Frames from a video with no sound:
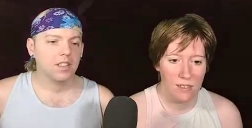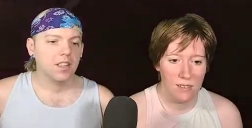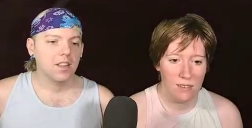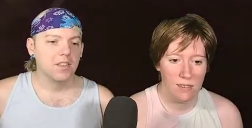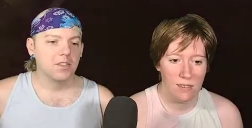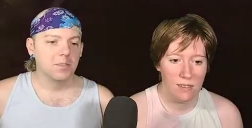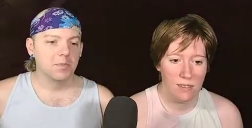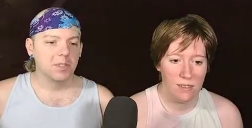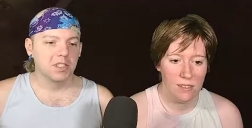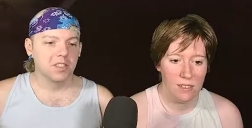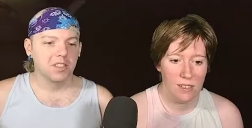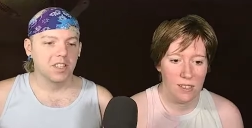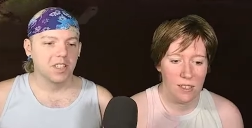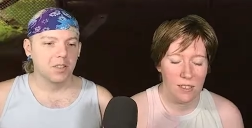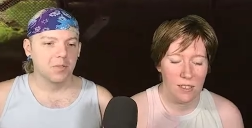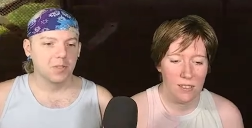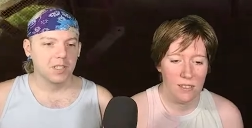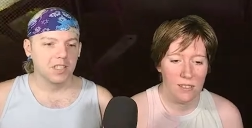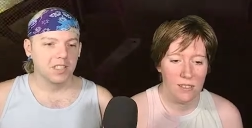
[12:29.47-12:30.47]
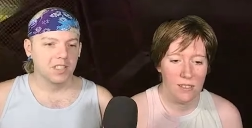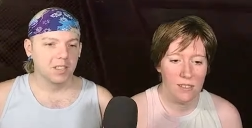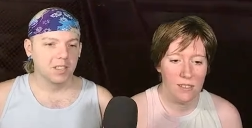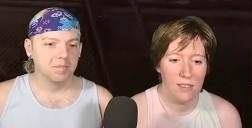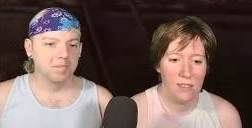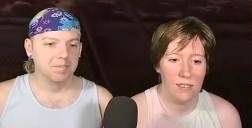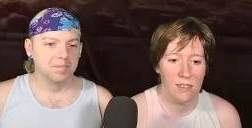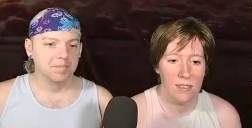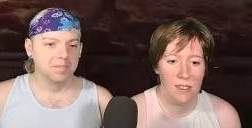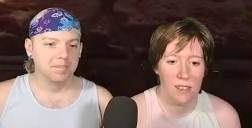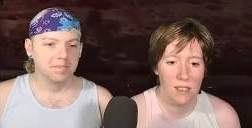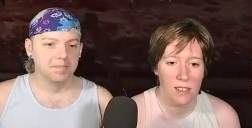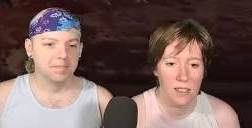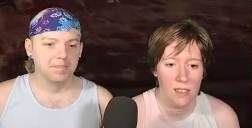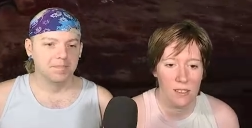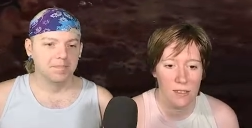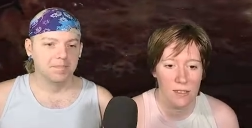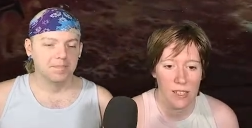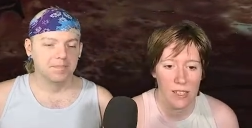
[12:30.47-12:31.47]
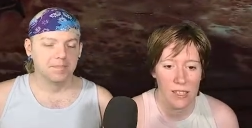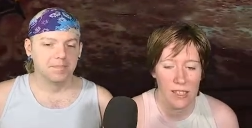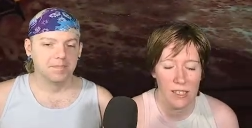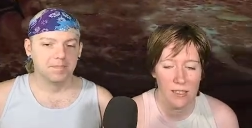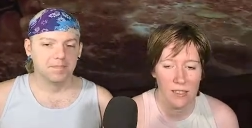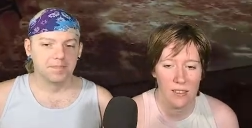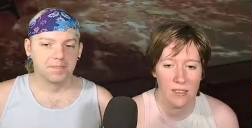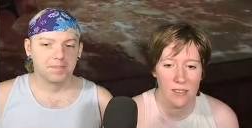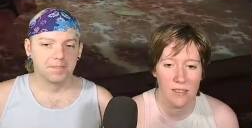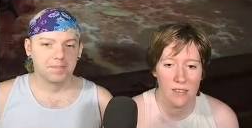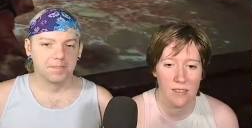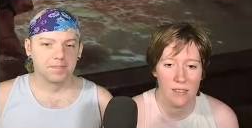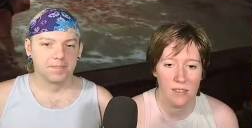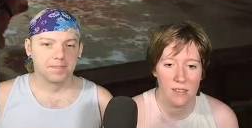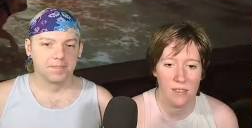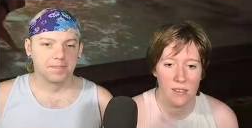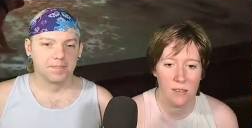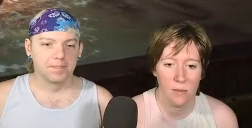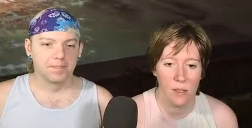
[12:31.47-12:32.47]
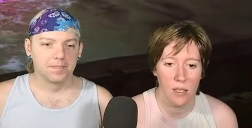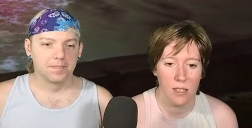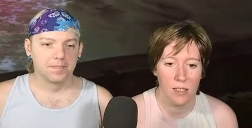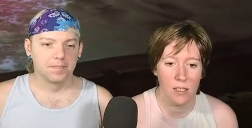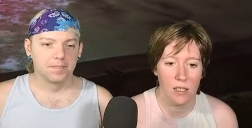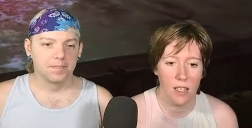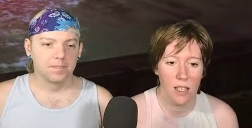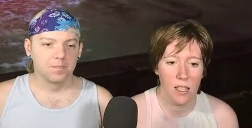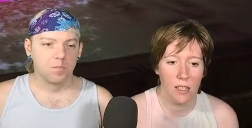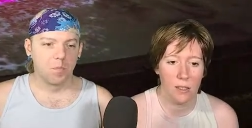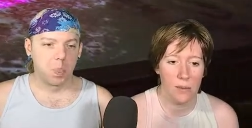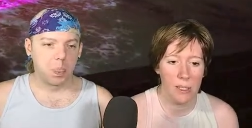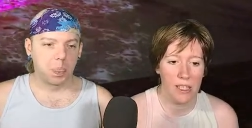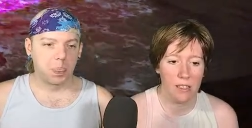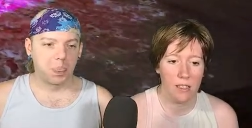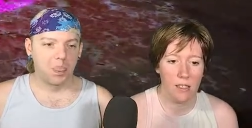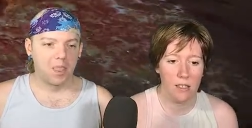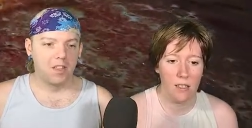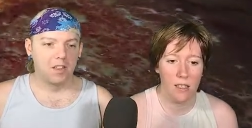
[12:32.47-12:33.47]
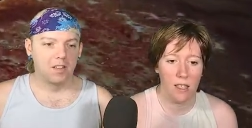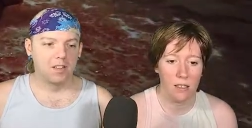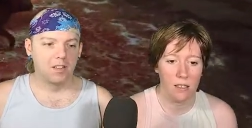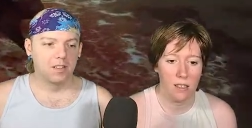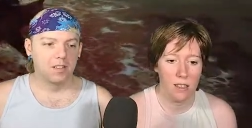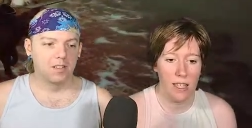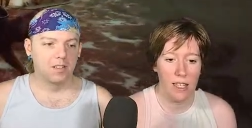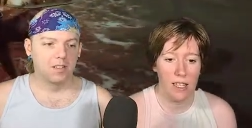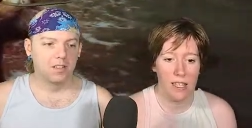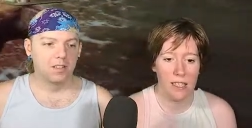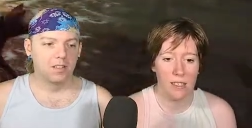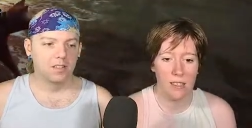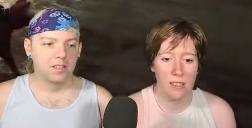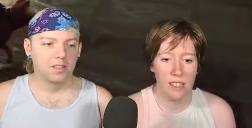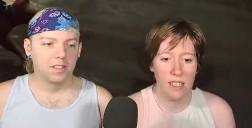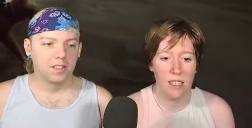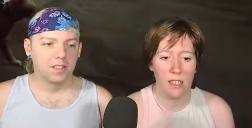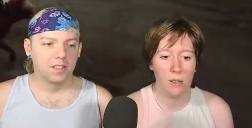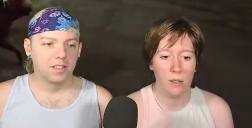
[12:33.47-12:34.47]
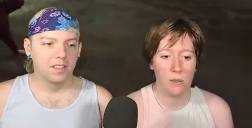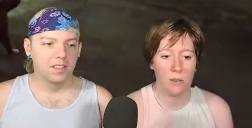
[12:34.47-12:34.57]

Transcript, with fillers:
Speaker 1: This would be a good Halloween game.
Speaker 2: All right. Well, it's not Halloween. Ah, ah, no.